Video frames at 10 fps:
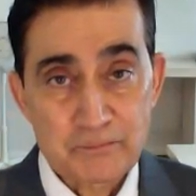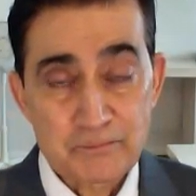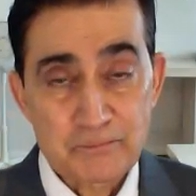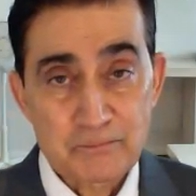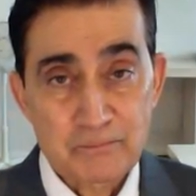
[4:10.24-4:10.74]

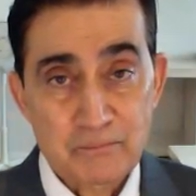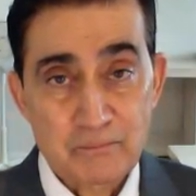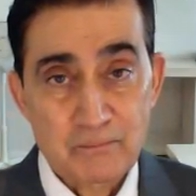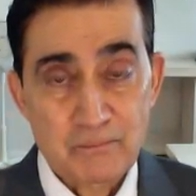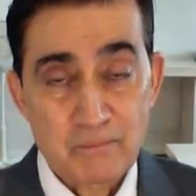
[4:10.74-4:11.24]

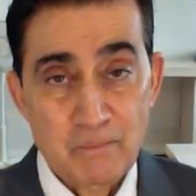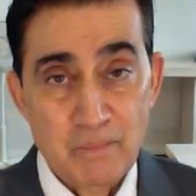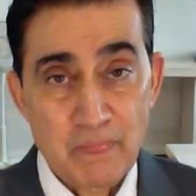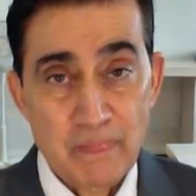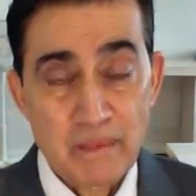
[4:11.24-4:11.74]

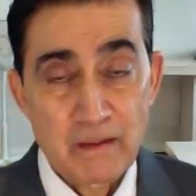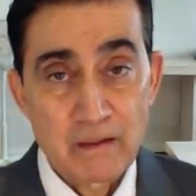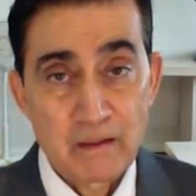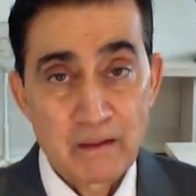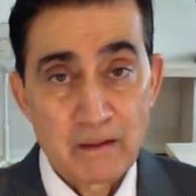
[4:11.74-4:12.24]

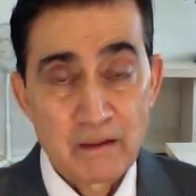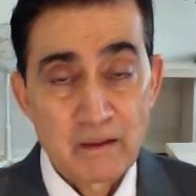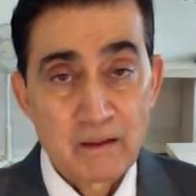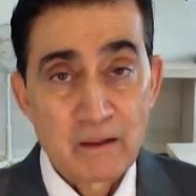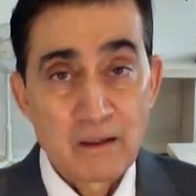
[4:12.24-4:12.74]

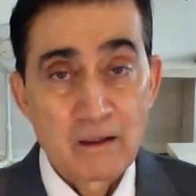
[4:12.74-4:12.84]
Nobody speaks.